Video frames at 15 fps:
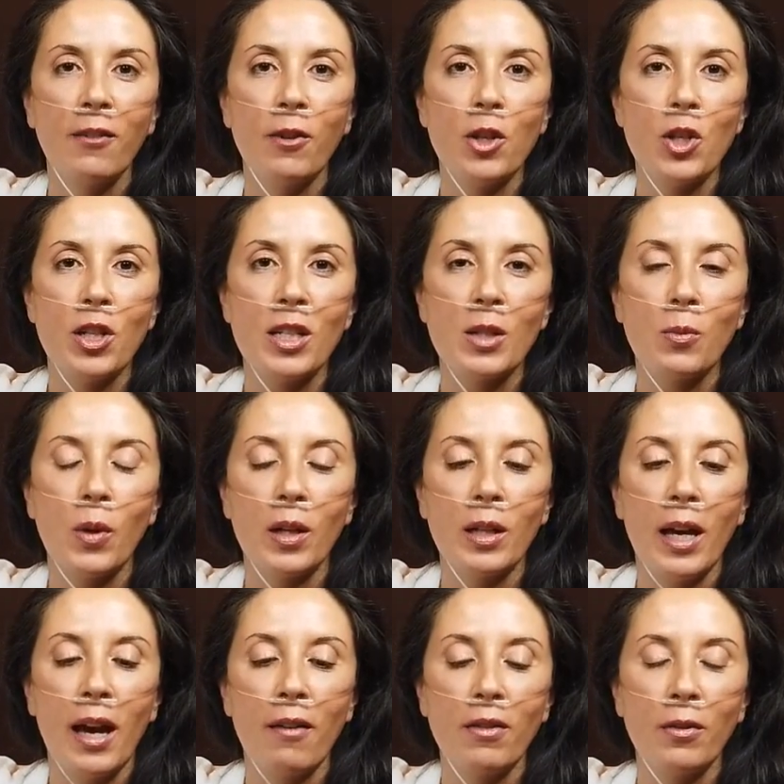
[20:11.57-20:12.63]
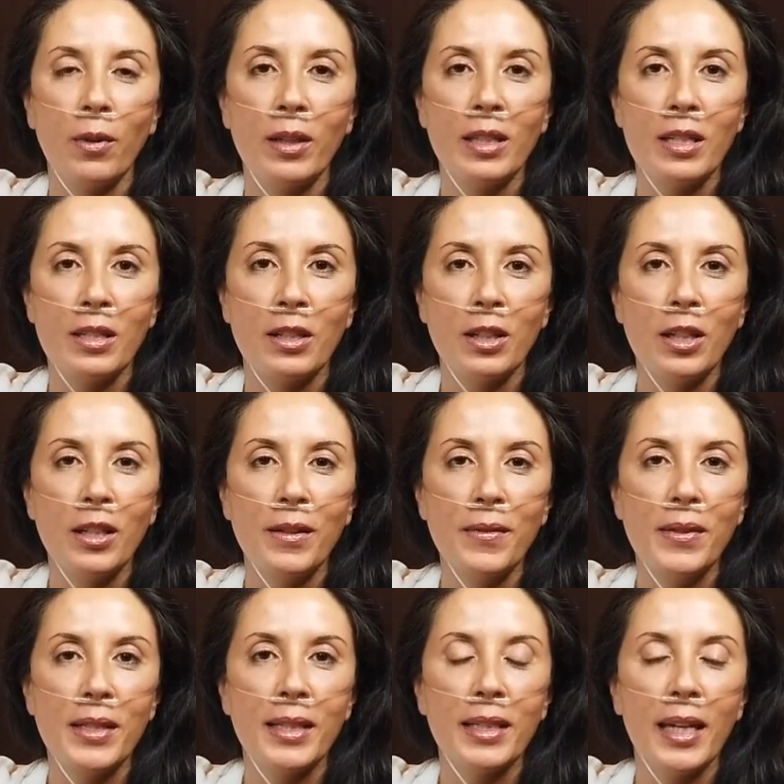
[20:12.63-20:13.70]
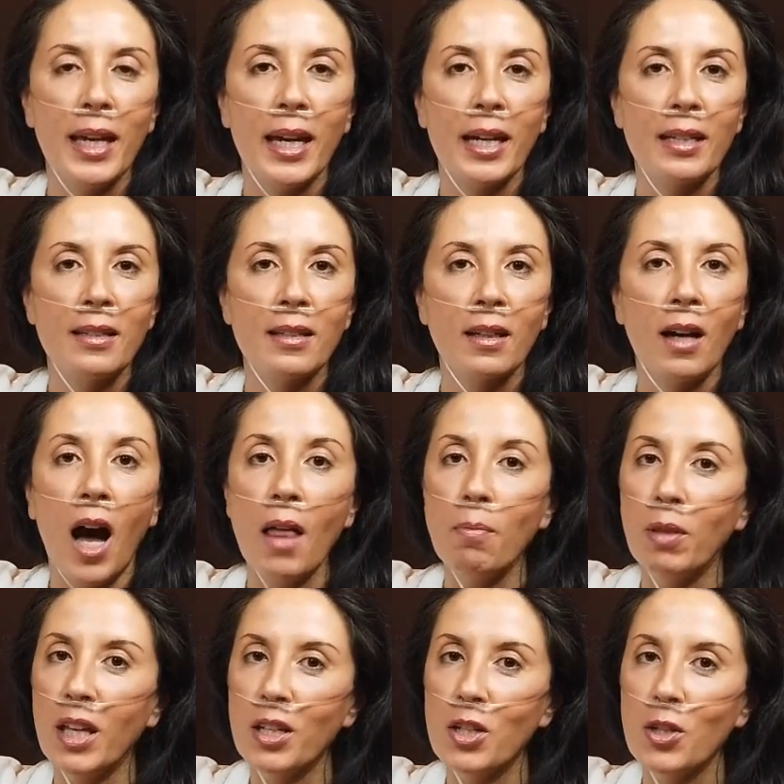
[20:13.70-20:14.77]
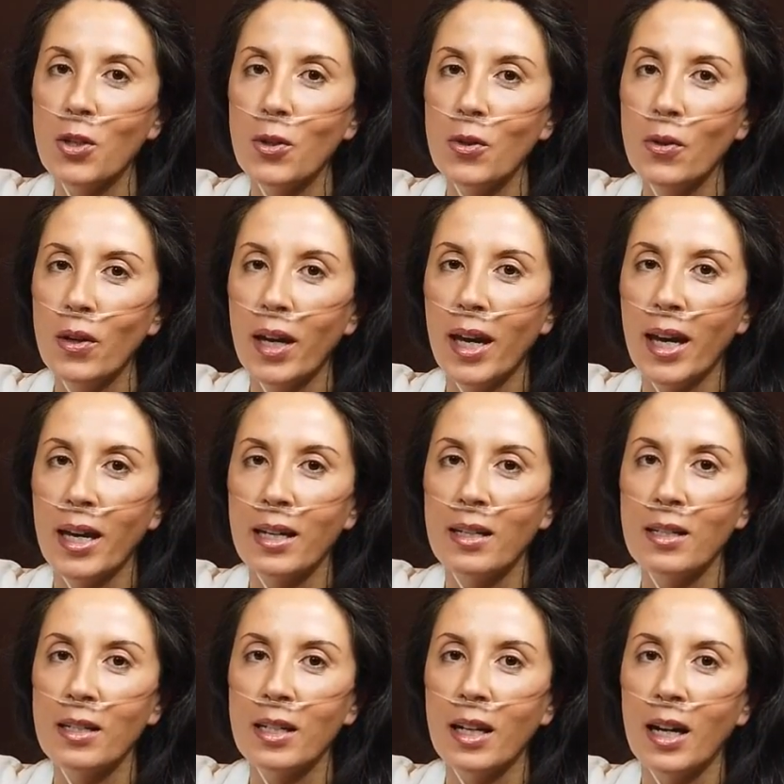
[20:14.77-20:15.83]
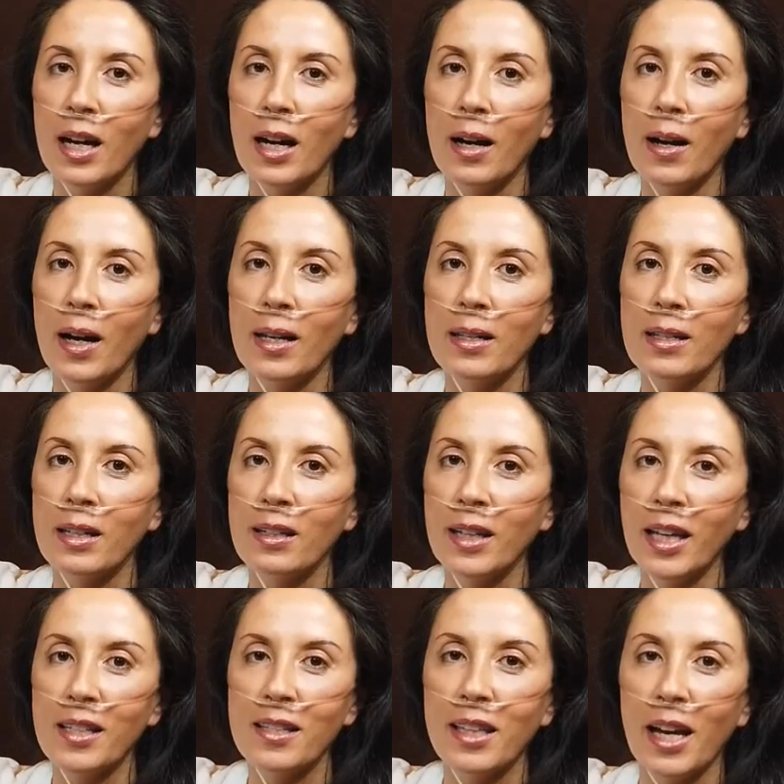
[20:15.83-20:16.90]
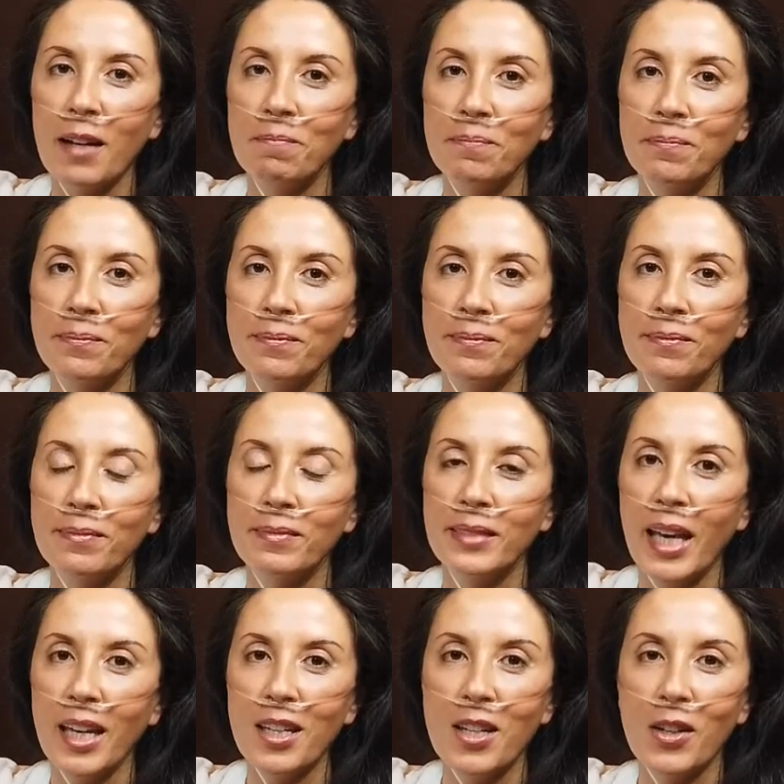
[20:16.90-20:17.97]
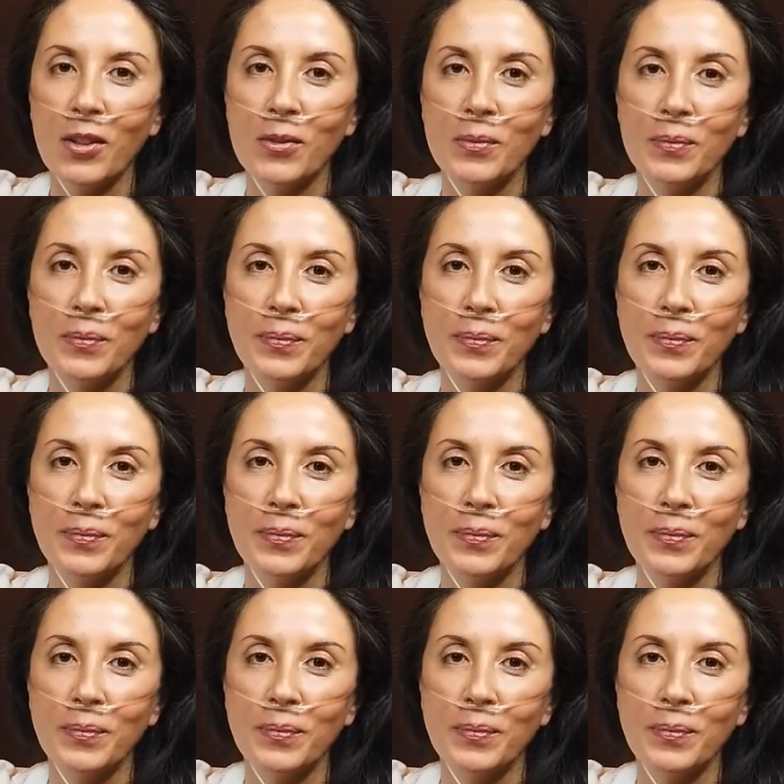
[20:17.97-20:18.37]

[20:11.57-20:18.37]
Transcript: which is what everyone deserves. And God bless you, and until next time, thank you.